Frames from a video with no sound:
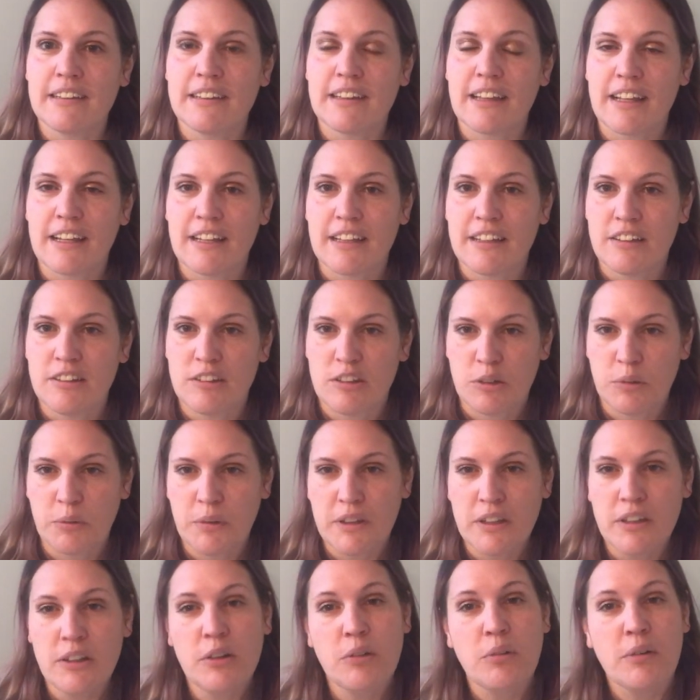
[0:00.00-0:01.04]
that they could do
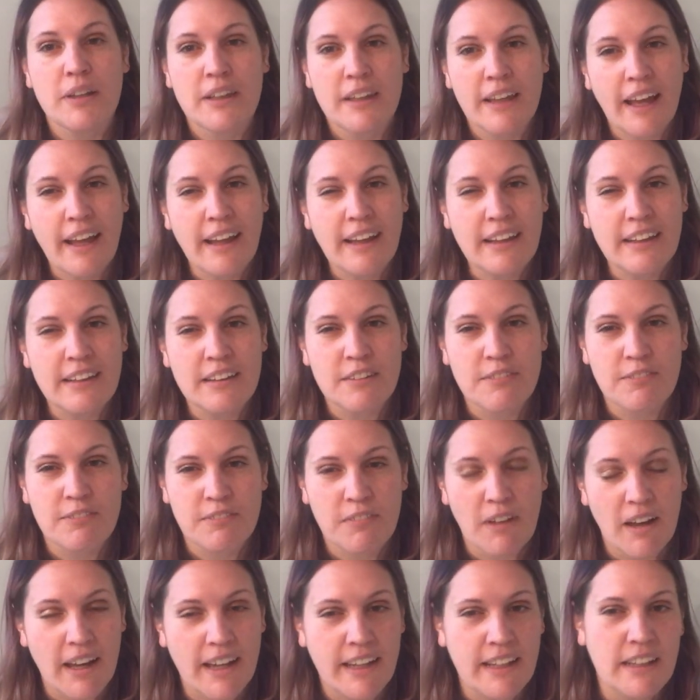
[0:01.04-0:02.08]
with you. And that is
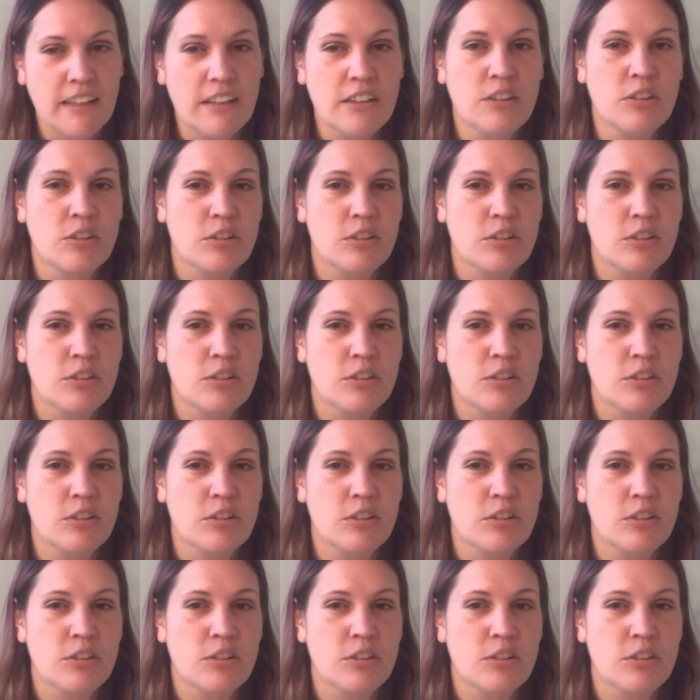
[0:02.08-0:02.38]
fine